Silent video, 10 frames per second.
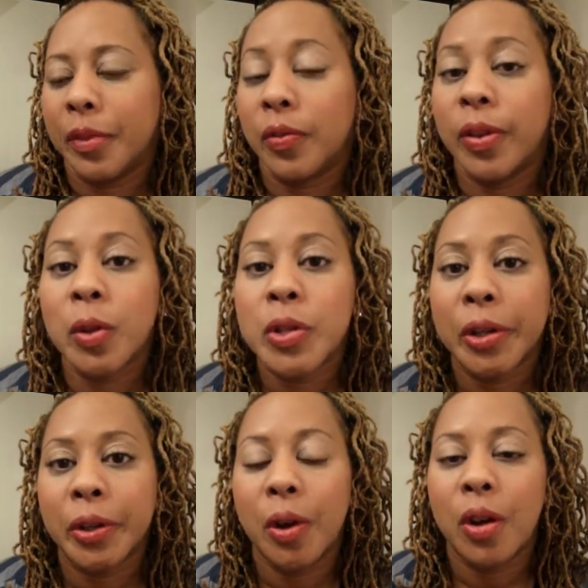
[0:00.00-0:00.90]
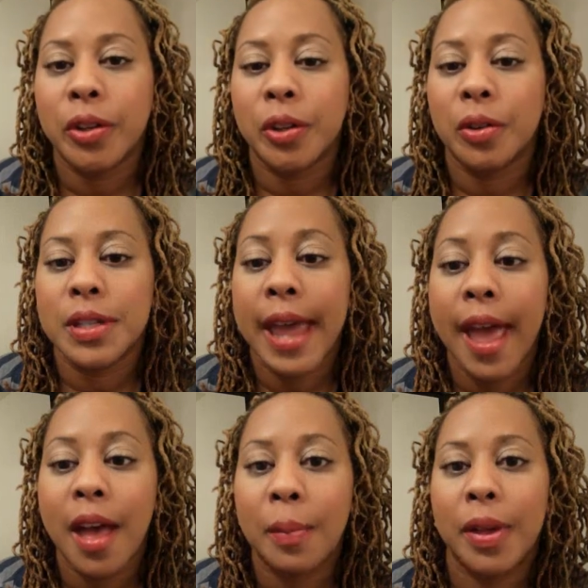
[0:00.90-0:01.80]
filter on your
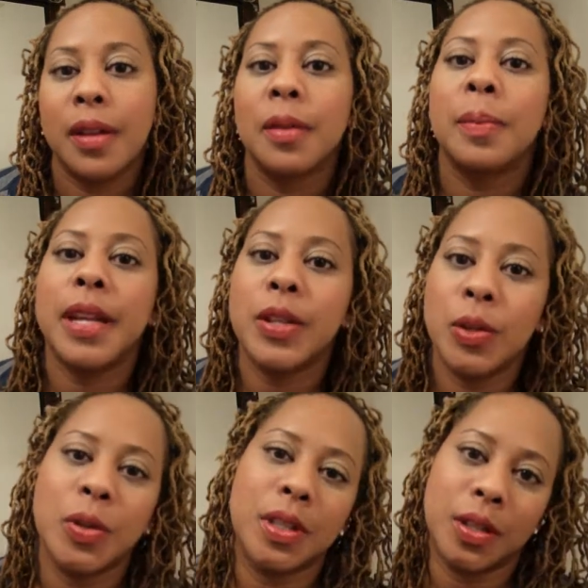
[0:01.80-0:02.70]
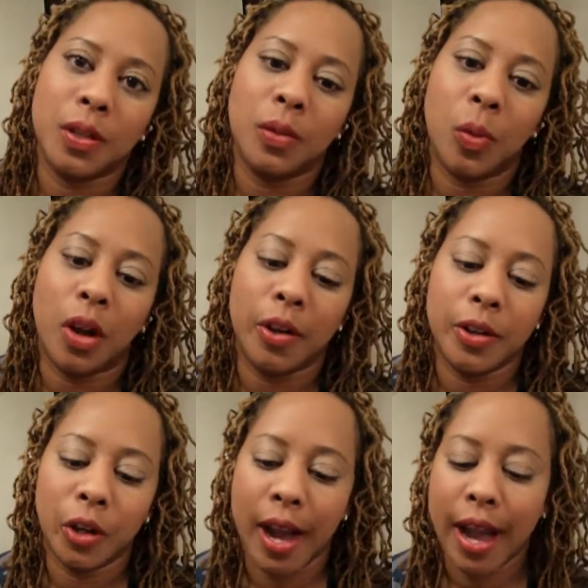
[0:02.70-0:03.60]
tap, please use distilled water
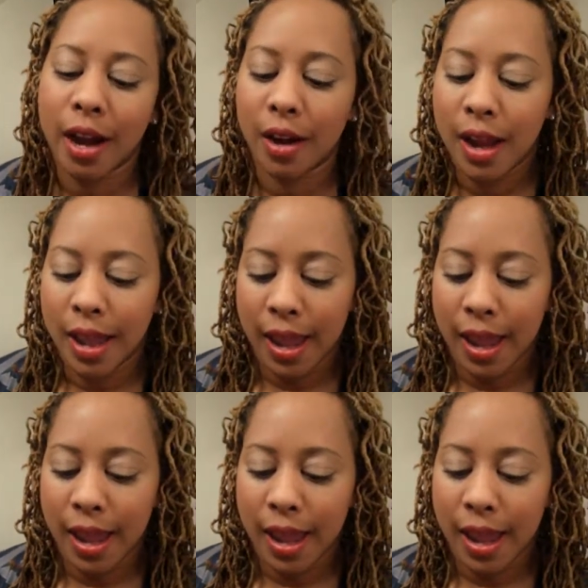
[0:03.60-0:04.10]
in your hair.